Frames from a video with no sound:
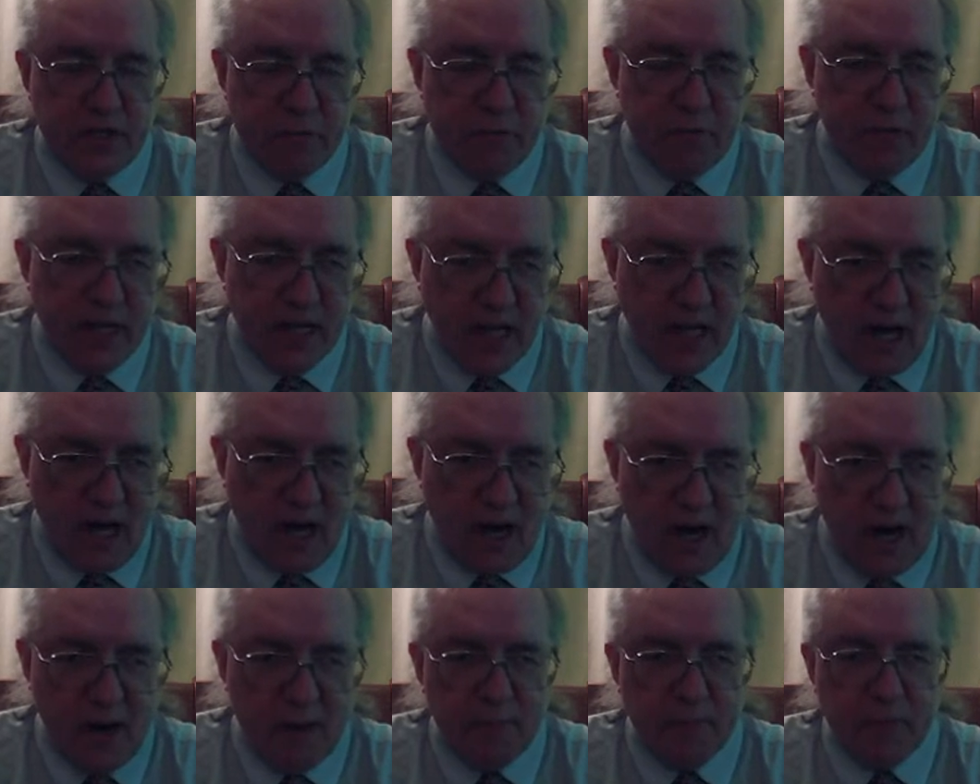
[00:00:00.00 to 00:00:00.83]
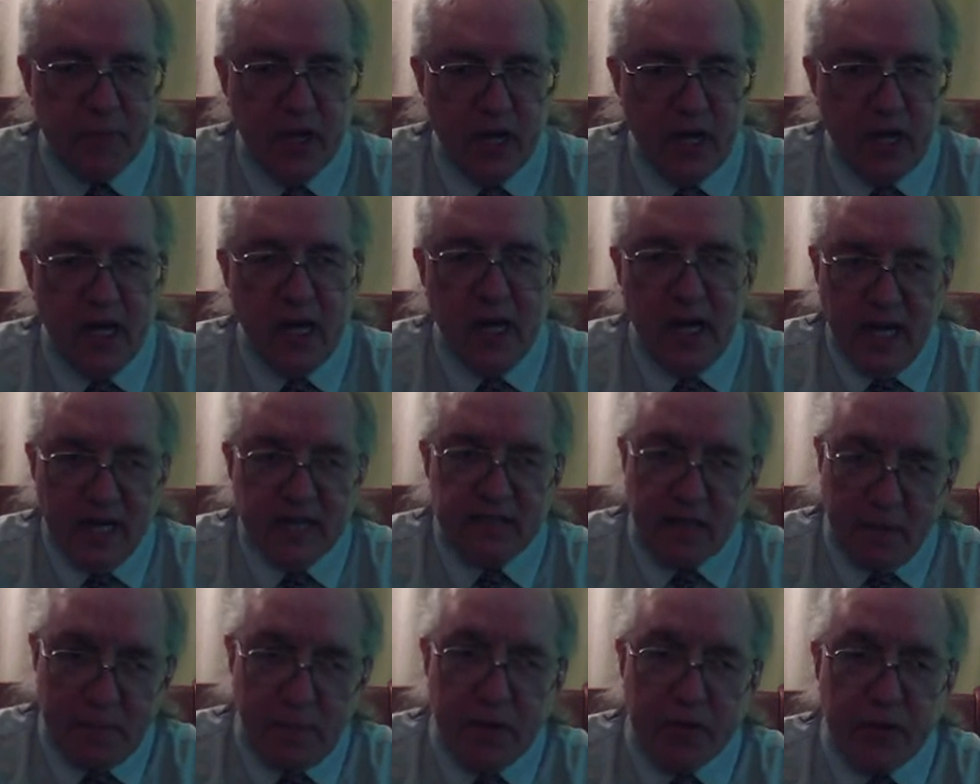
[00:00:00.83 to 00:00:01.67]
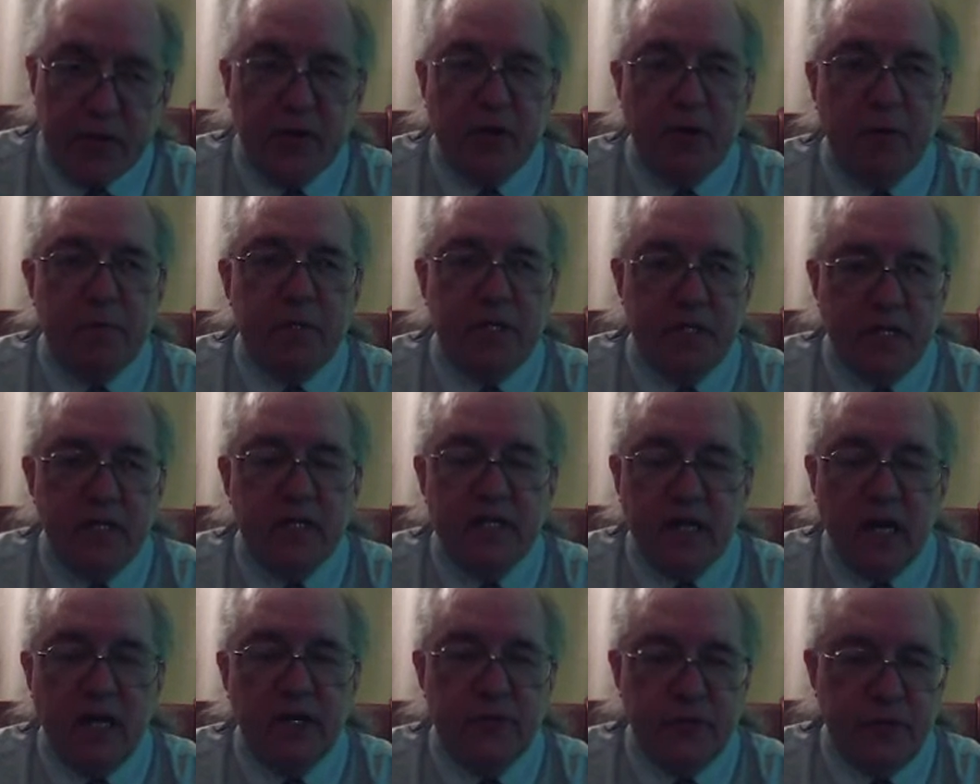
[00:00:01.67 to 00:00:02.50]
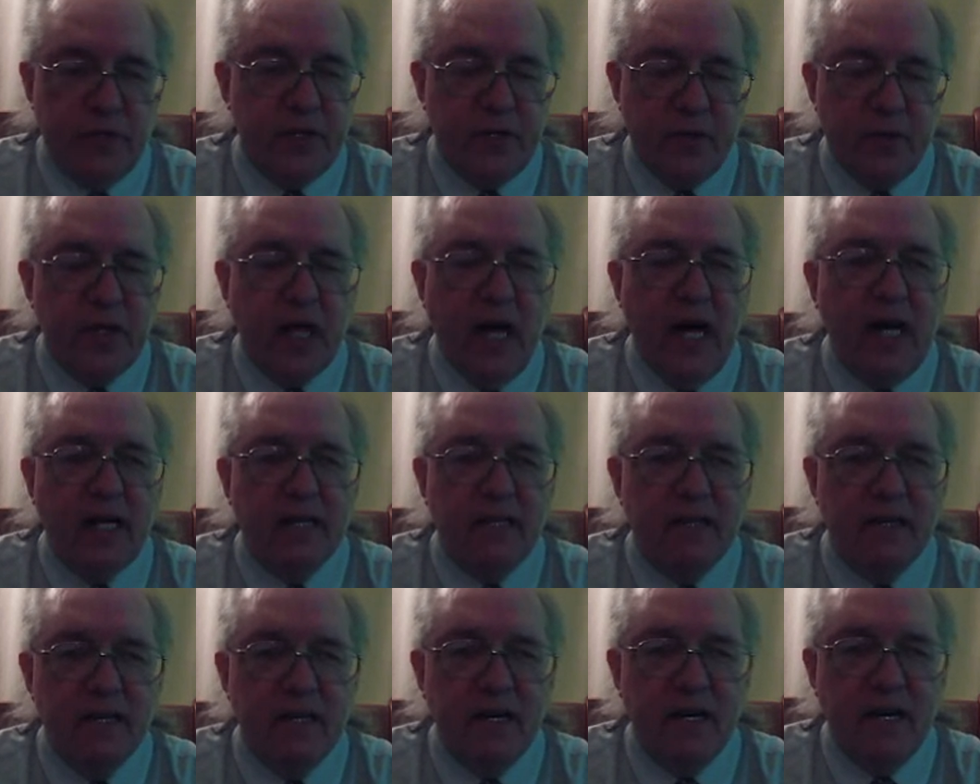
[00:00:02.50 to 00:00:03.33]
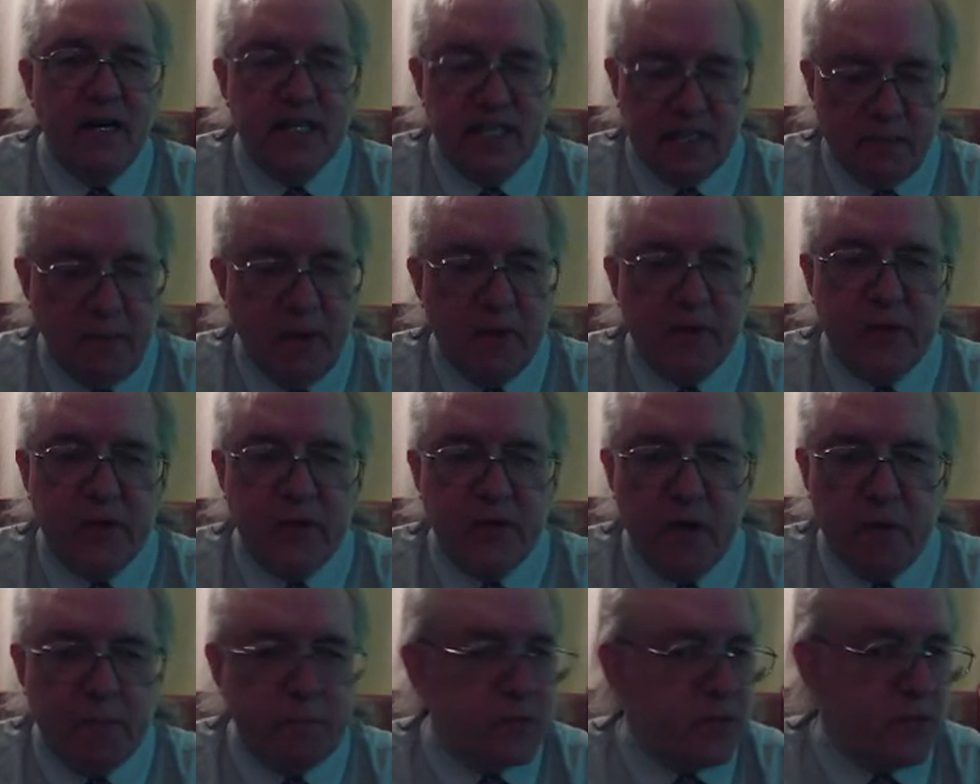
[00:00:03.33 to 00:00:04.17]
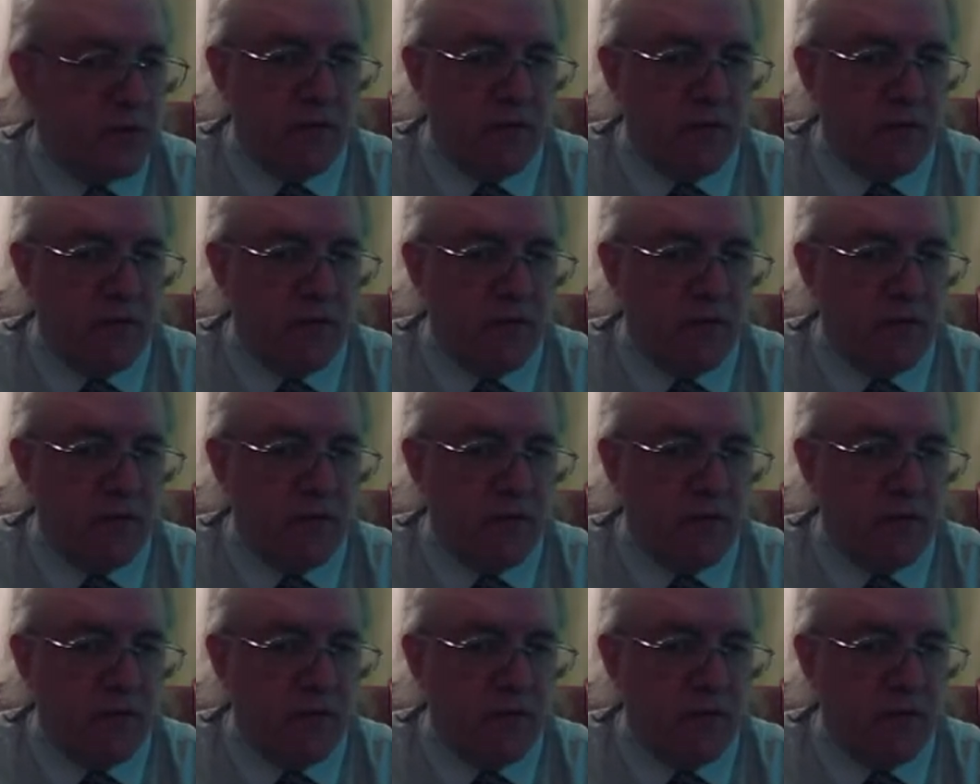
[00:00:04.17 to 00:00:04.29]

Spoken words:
be a law. Some other groups in this country do that. Some other groups